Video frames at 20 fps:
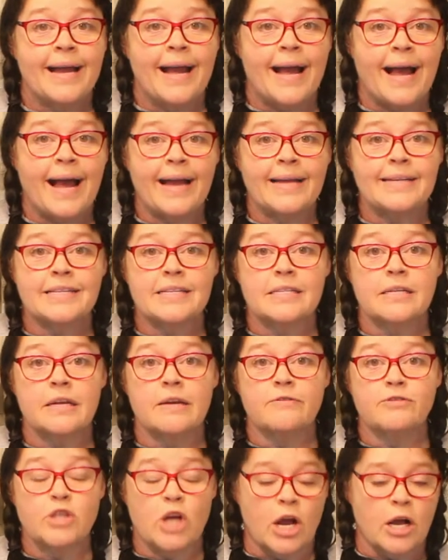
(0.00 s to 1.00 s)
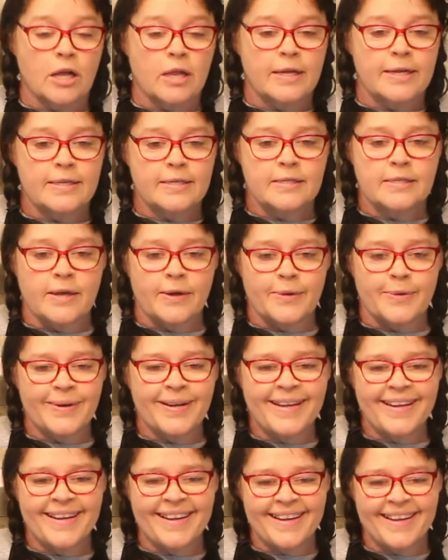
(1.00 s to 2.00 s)
I just love chocolate. So
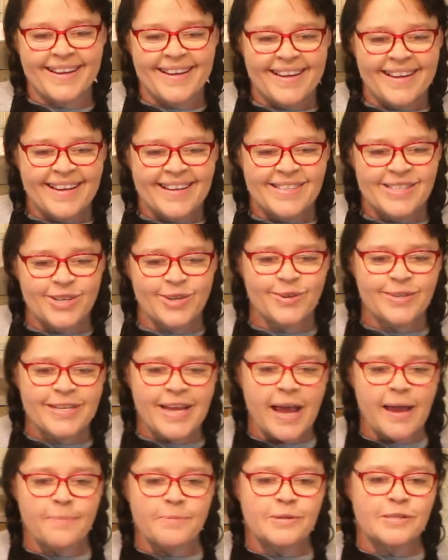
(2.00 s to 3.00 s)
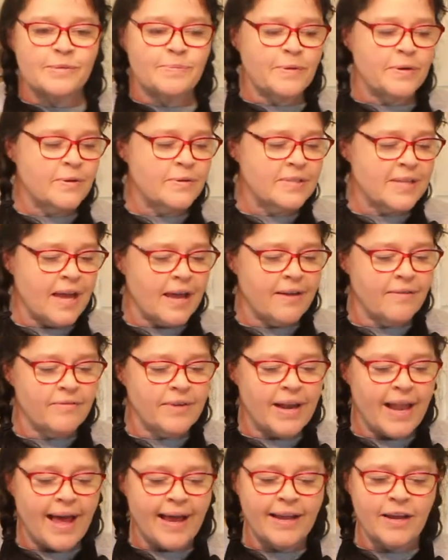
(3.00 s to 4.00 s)
2 tablespoons of
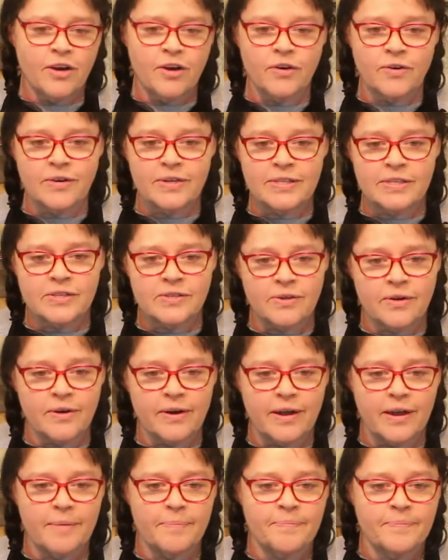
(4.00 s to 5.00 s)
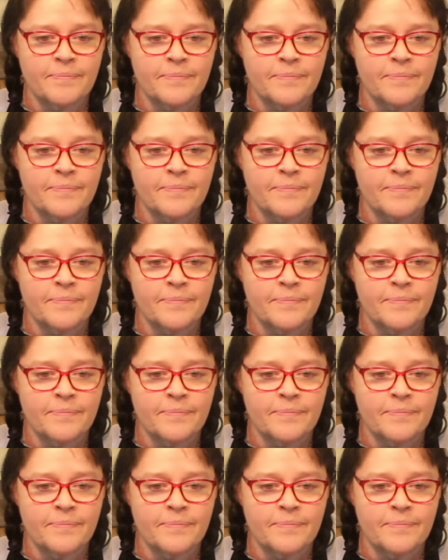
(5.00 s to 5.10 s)
light corn syrup,